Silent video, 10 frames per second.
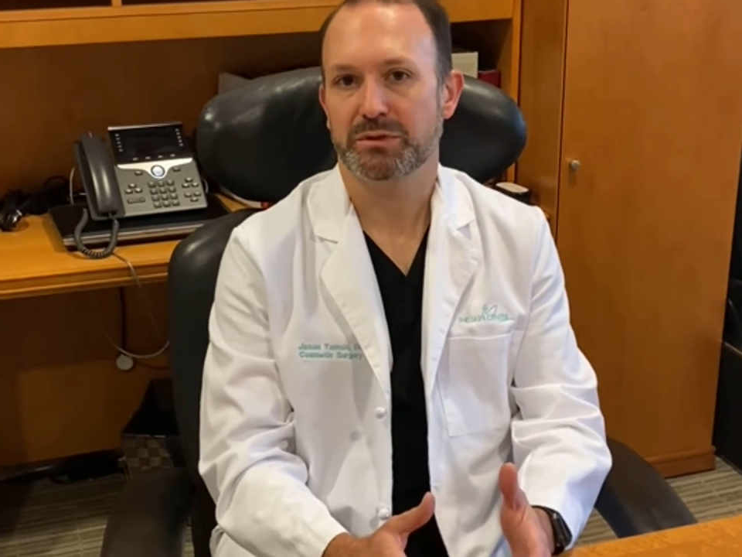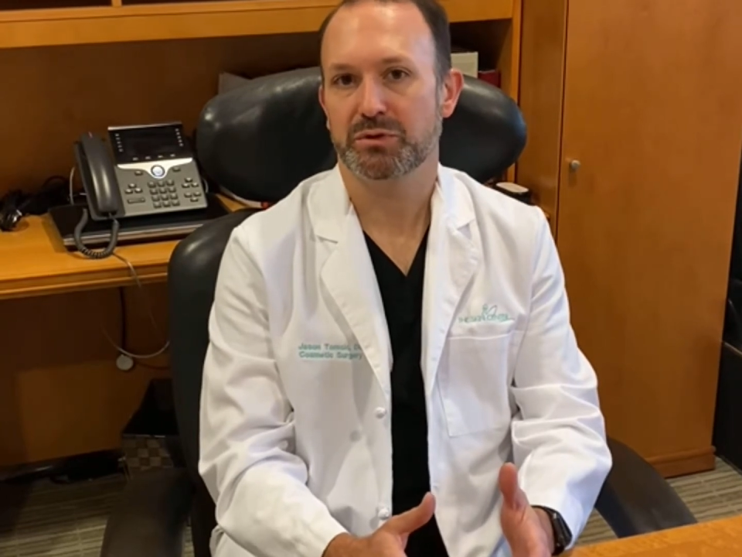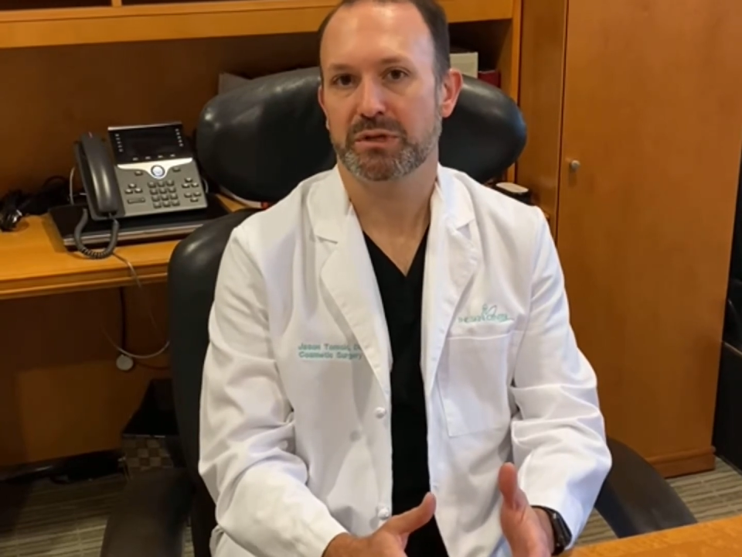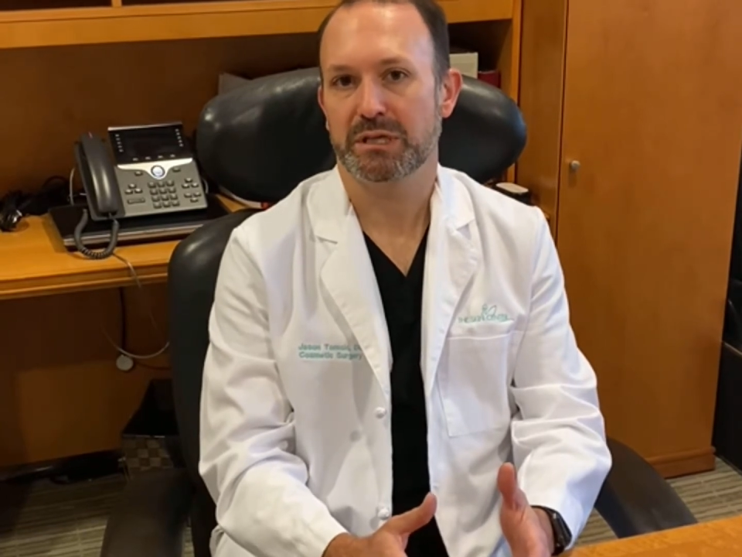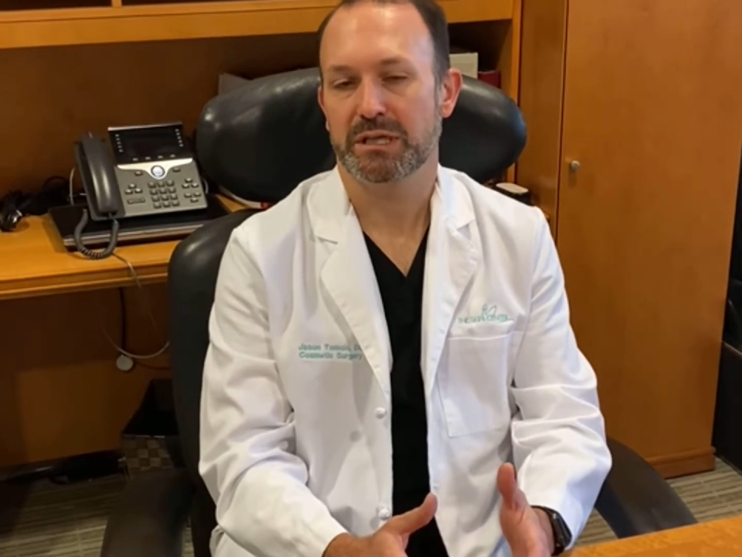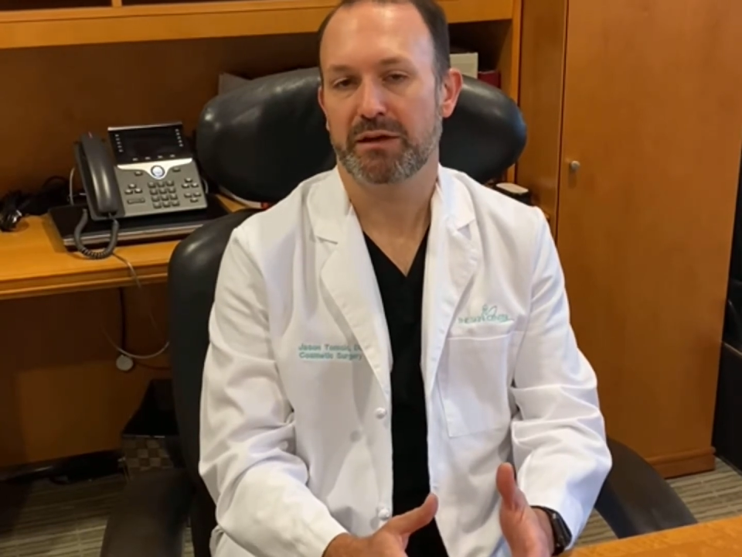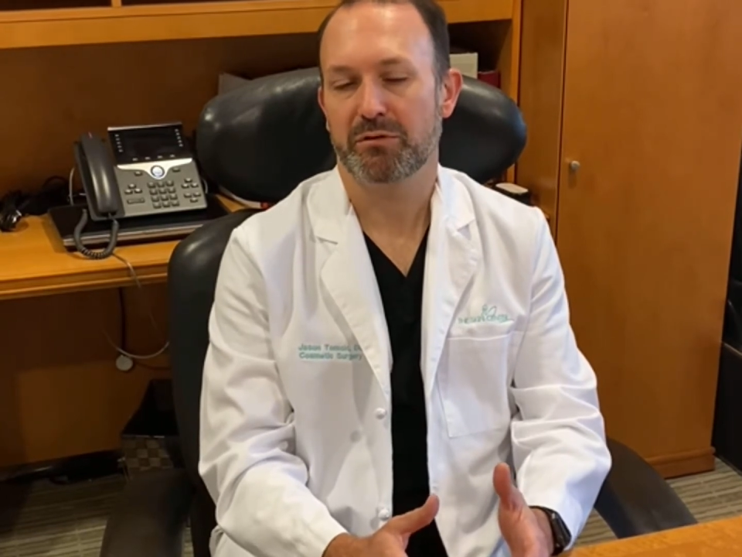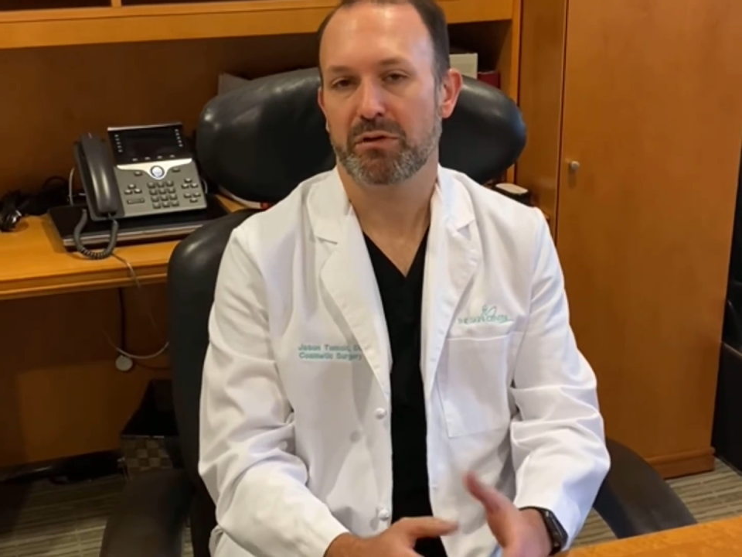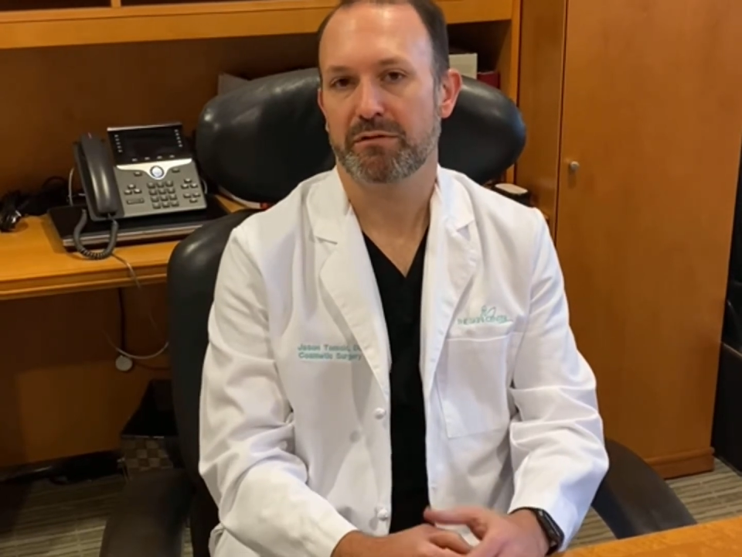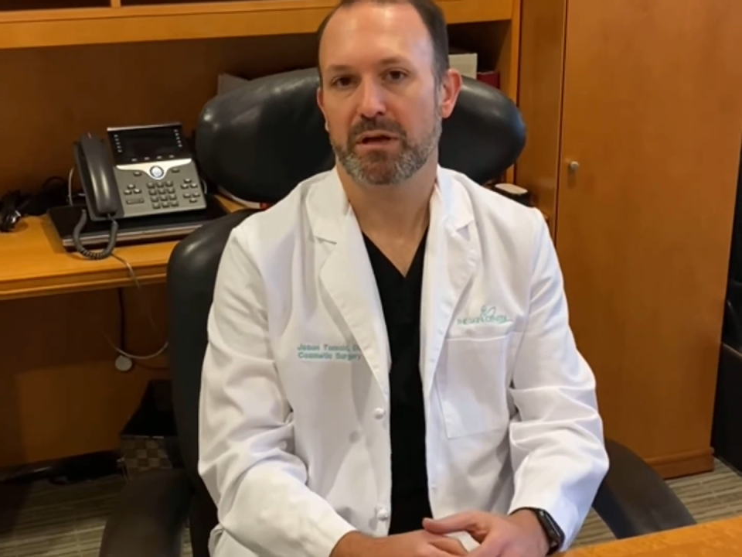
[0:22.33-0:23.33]
to the
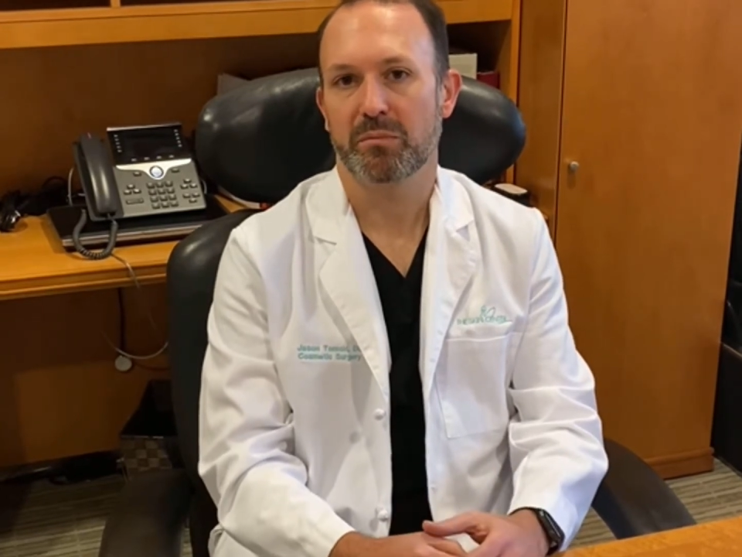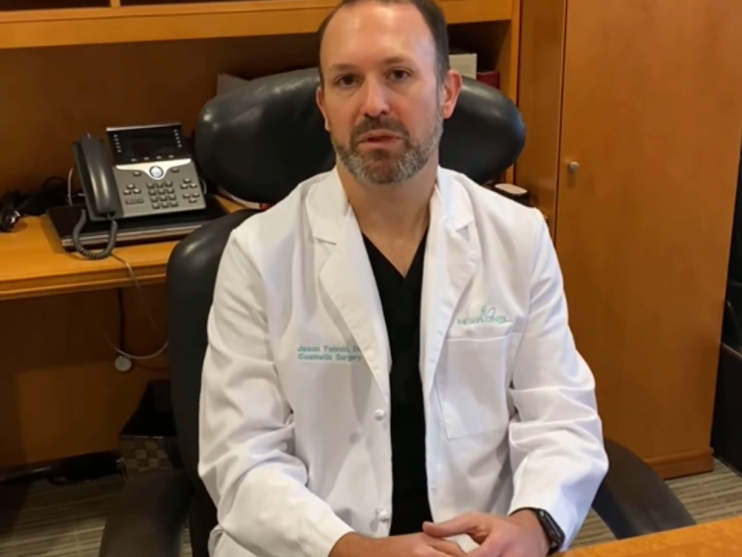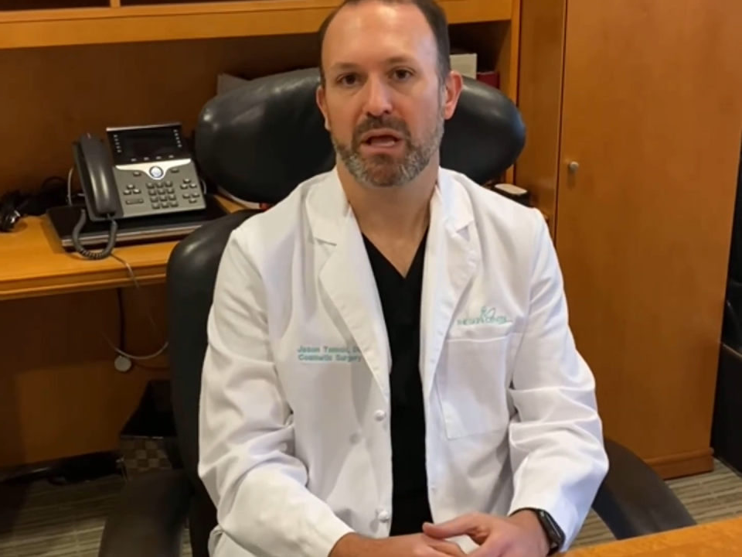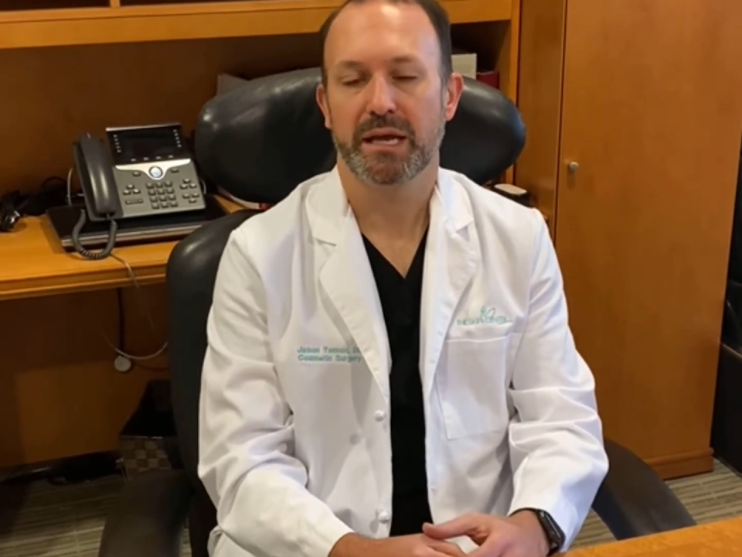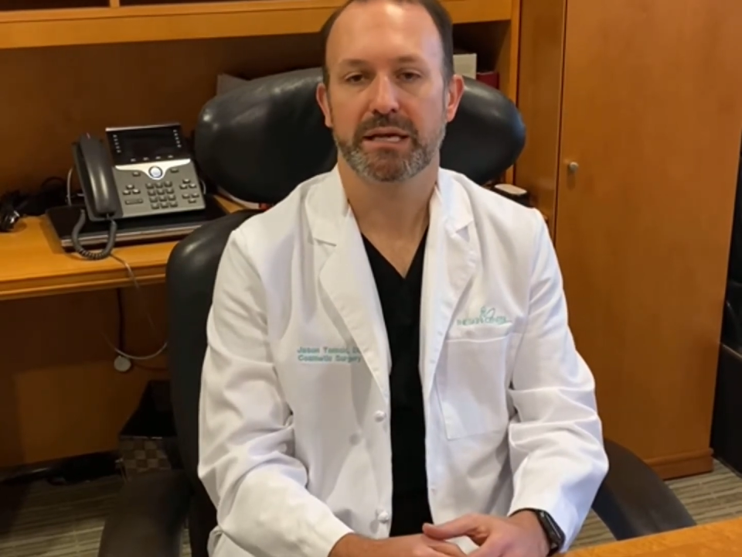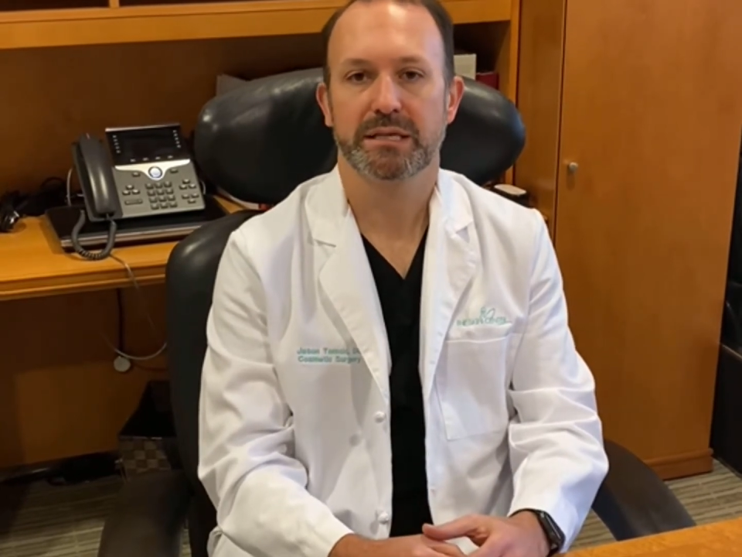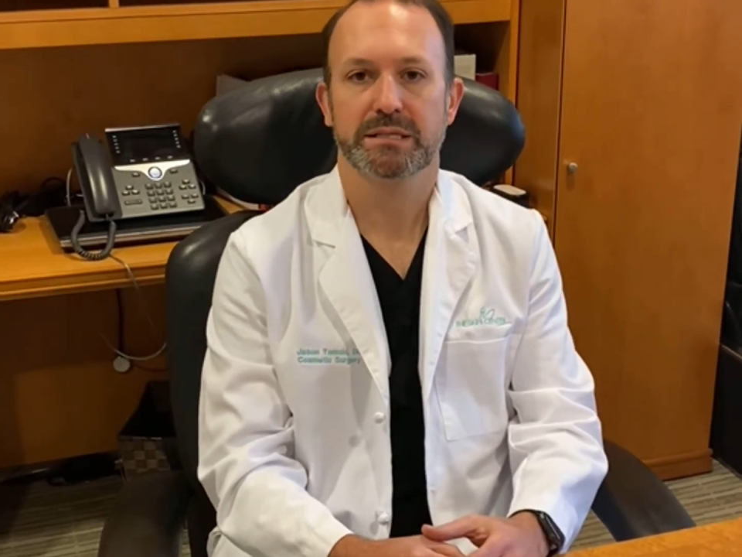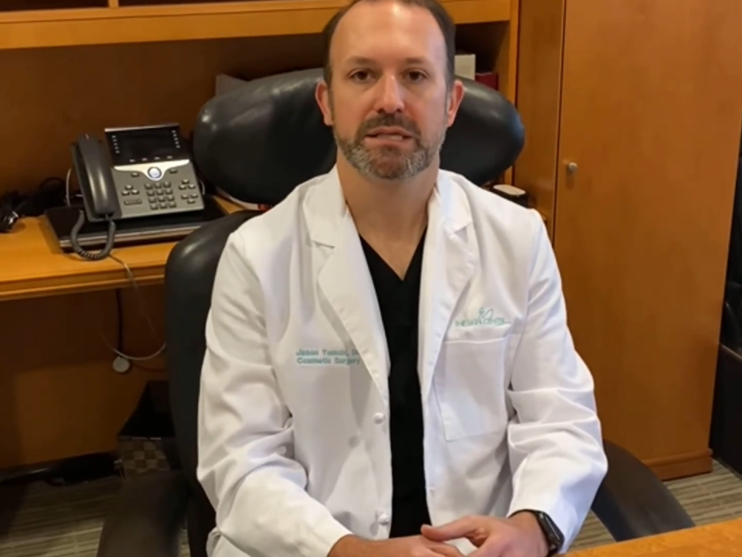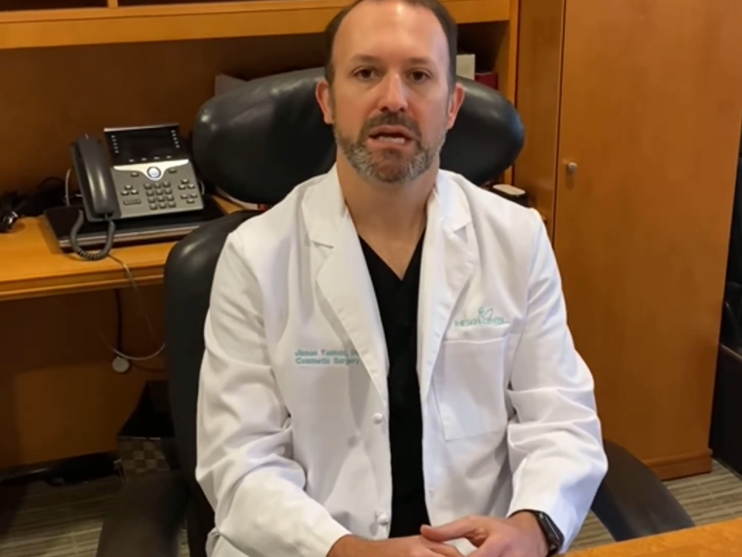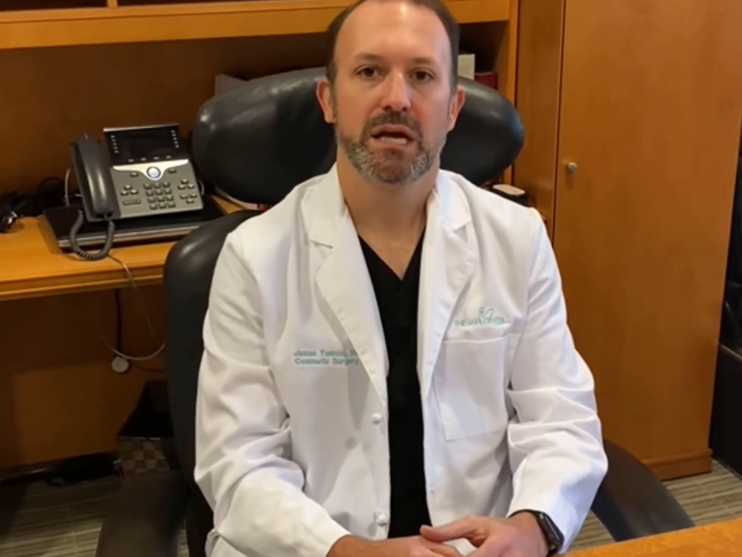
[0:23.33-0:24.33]
level of the
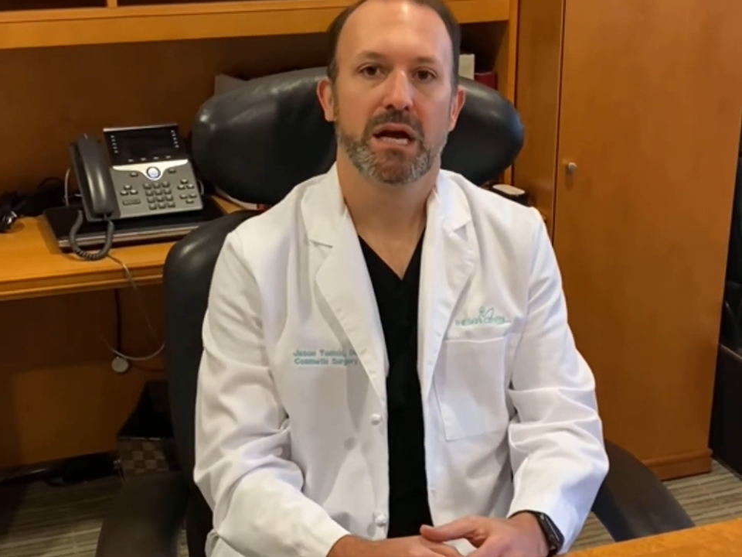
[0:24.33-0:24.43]
umbilicus.